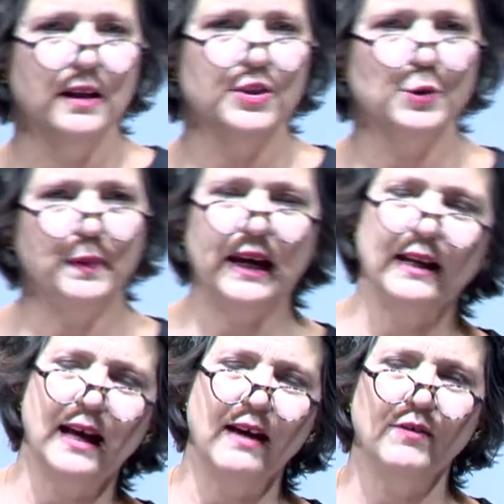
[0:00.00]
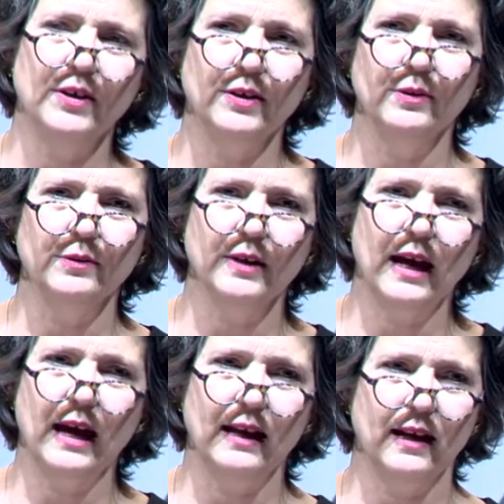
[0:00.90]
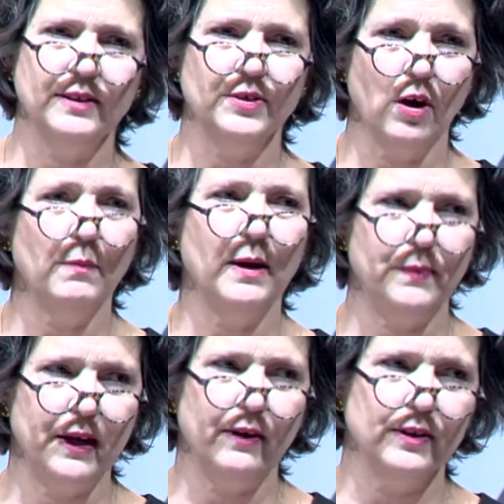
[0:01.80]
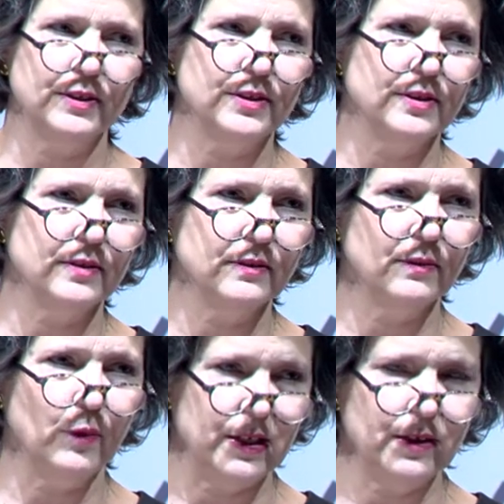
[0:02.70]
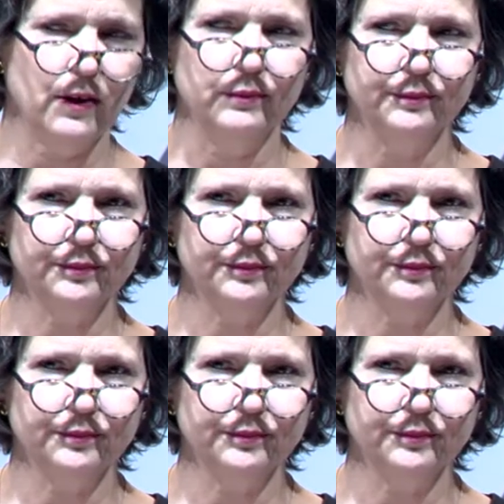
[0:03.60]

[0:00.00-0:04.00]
Chopin Avenue, and I saw my parents' window.